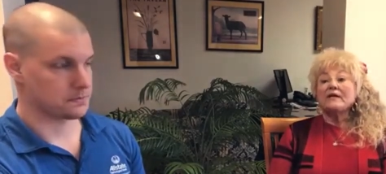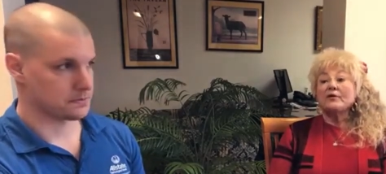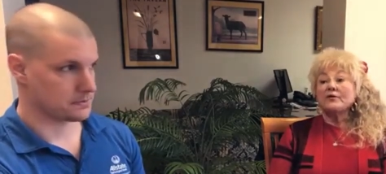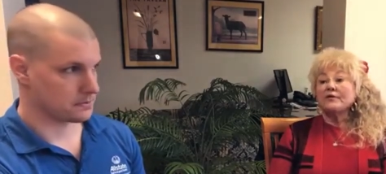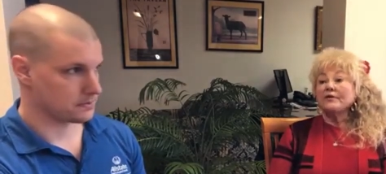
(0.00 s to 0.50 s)

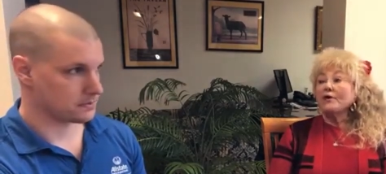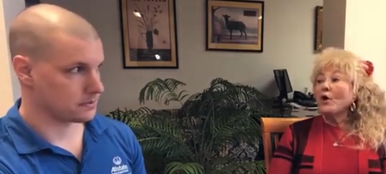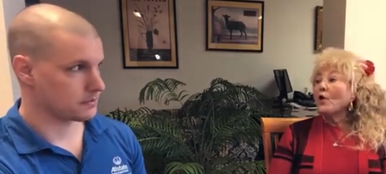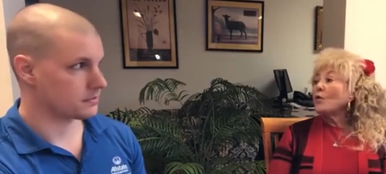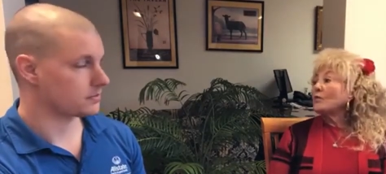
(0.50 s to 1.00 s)
Speaker 1: you know, you can
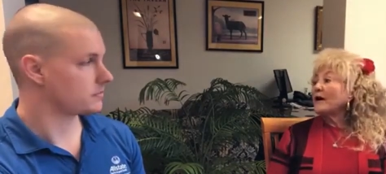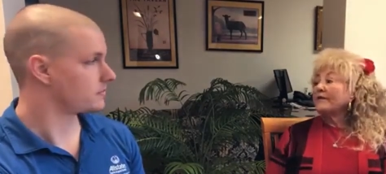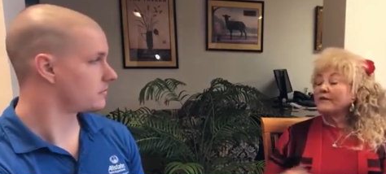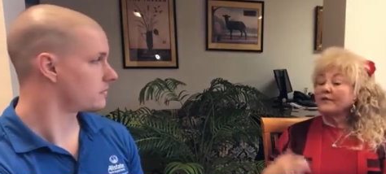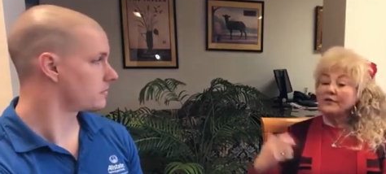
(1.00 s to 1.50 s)
go
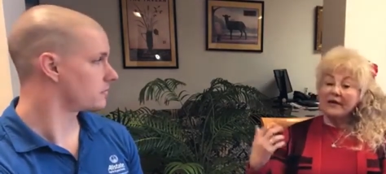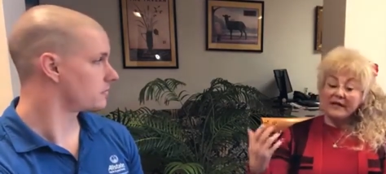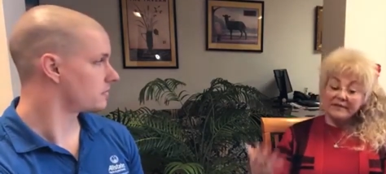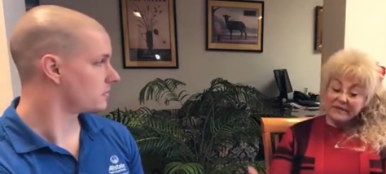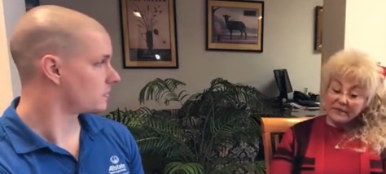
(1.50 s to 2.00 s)
on the
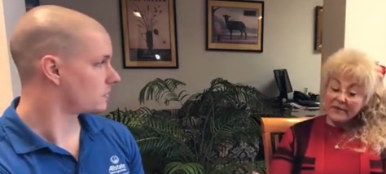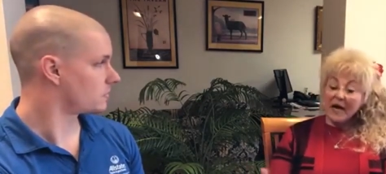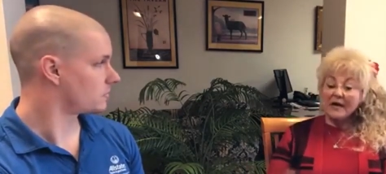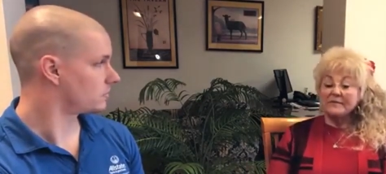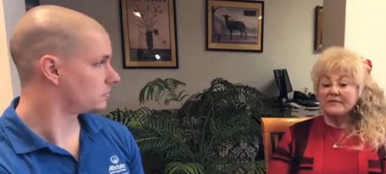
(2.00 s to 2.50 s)
internet
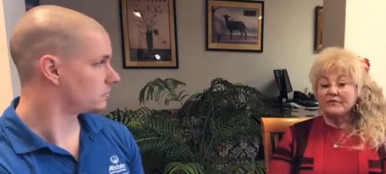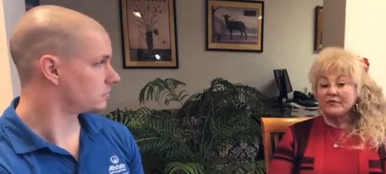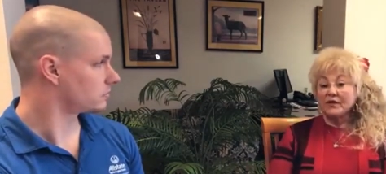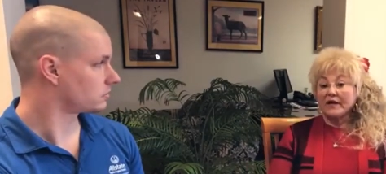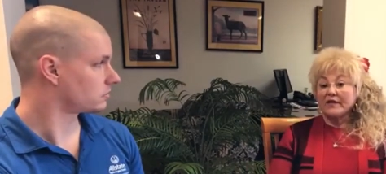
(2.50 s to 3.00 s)
sometimes if
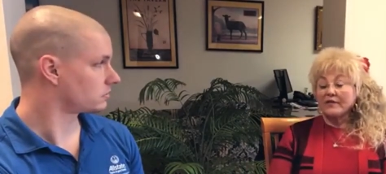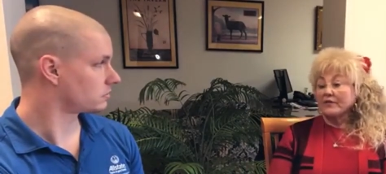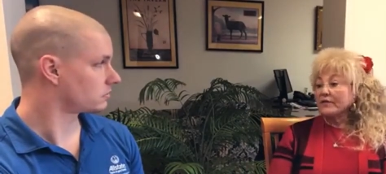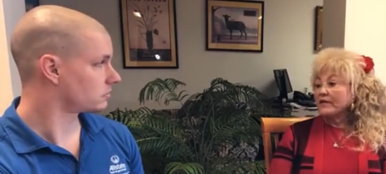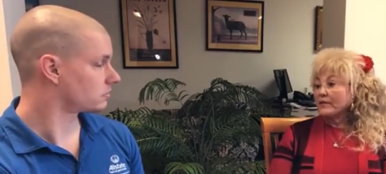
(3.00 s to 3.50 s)
you're lucky and
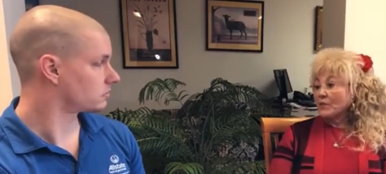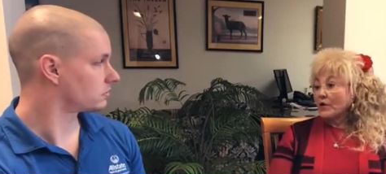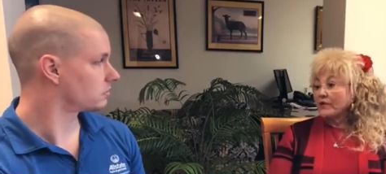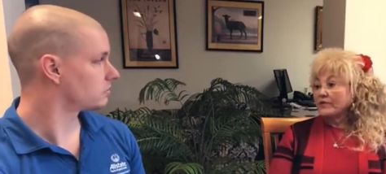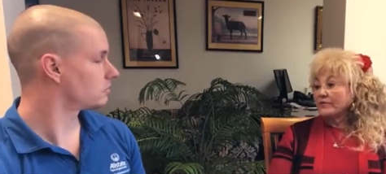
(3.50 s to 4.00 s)
you can get a
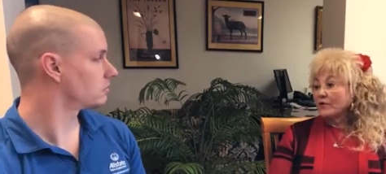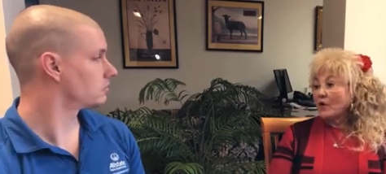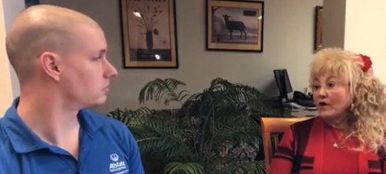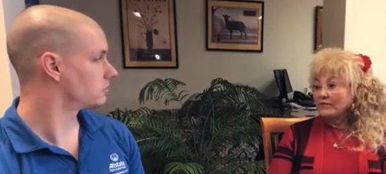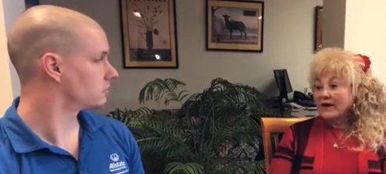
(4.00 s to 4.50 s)
mortgage if you
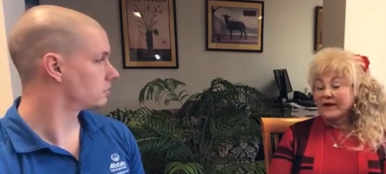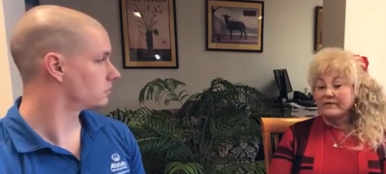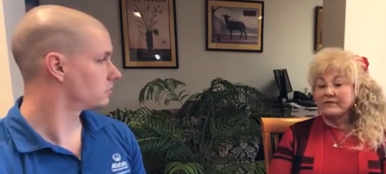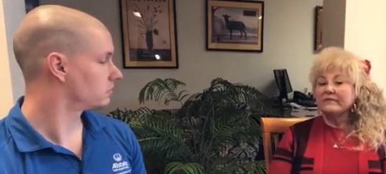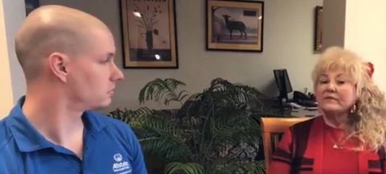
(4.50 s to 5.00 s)
qualify.
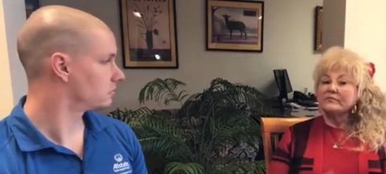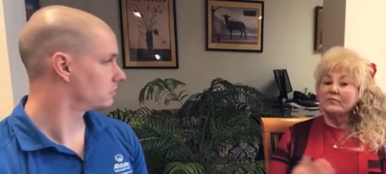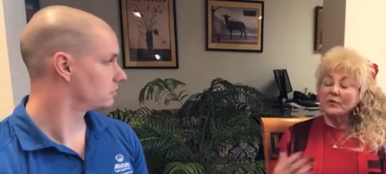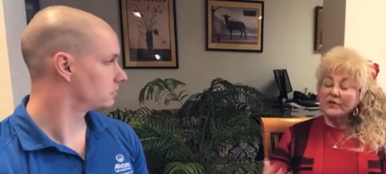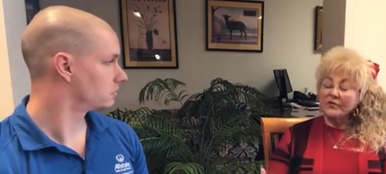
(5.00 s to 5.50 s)
And they're, they're,
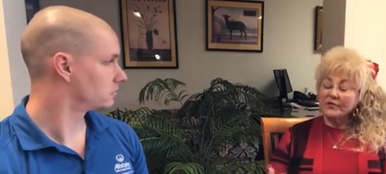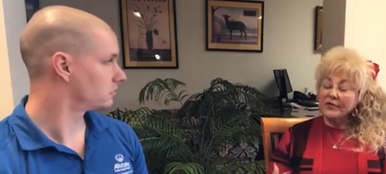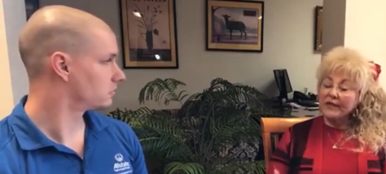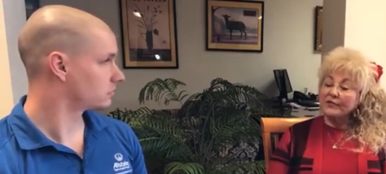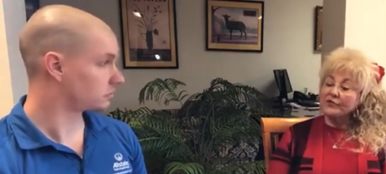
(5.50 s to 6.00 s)
mortgages are
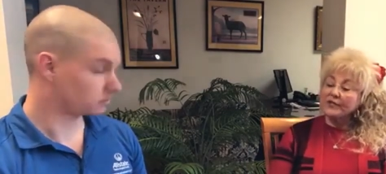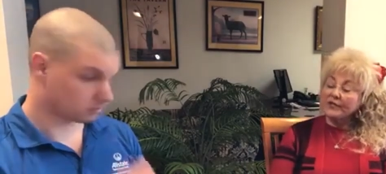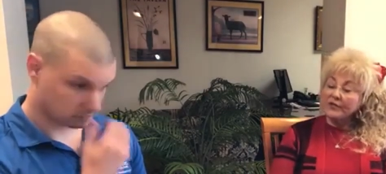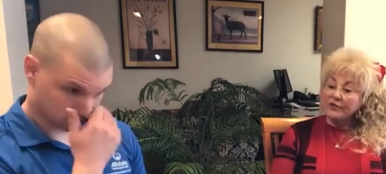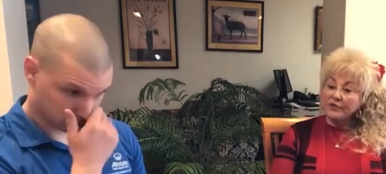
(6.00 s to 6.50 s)
kind of
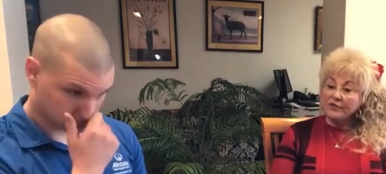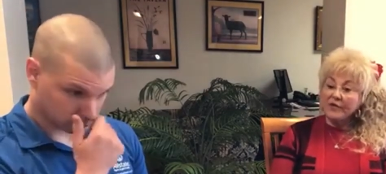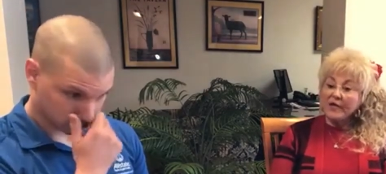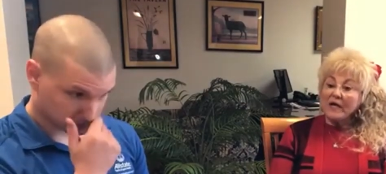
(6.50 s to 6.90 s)
tricky to do.